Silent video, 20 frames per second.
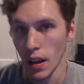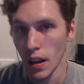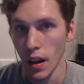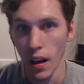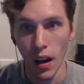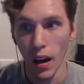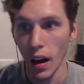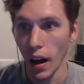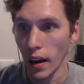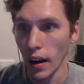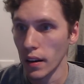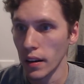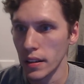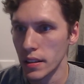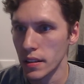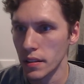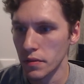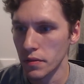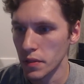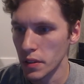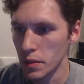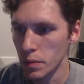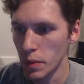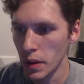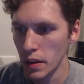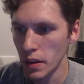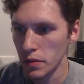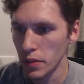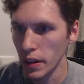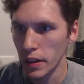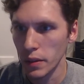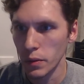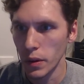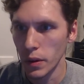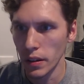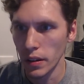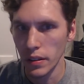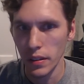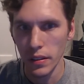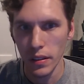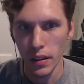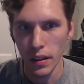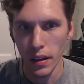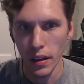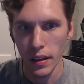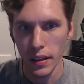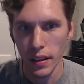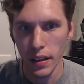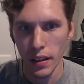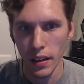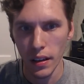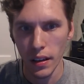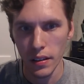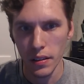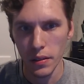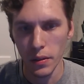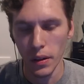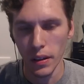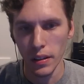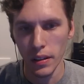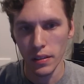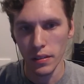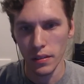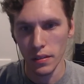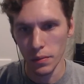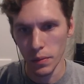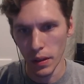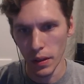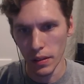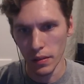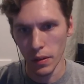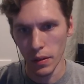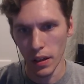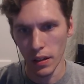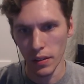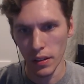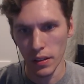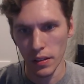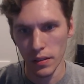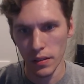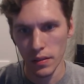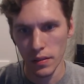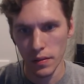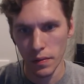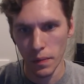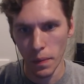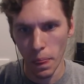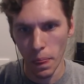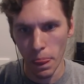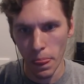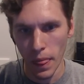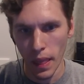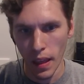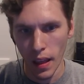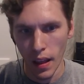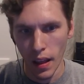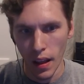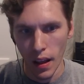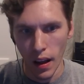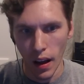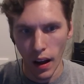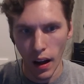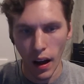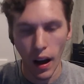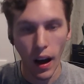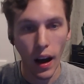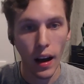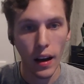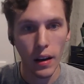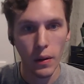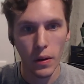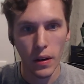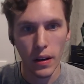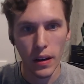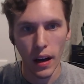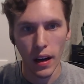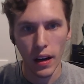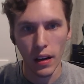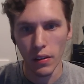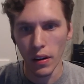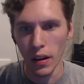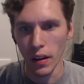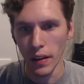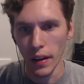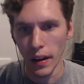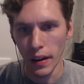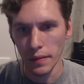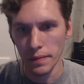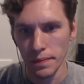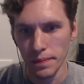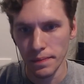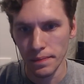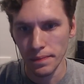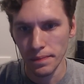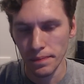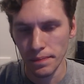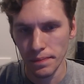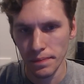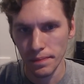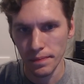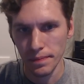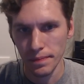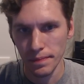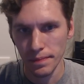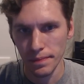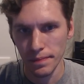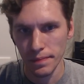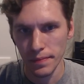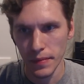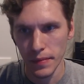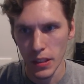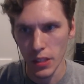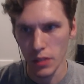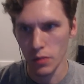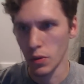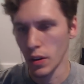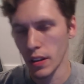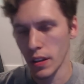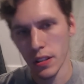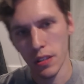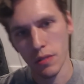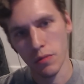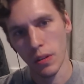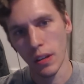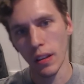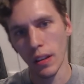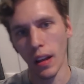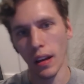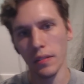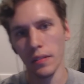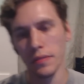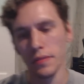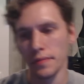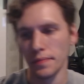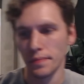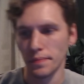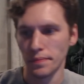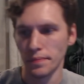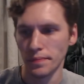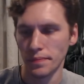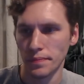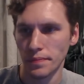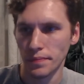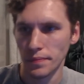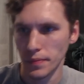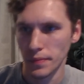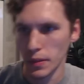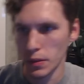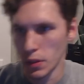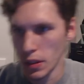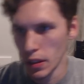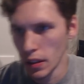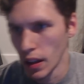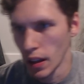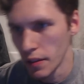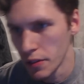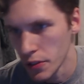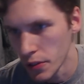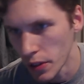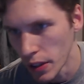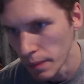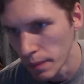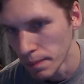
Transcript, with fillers: I don't know. It's it's being fucking weird. Uh, I can't get it to work, but whatever. Uh, hi, we're in IRL now. This is this is real life, real life stream.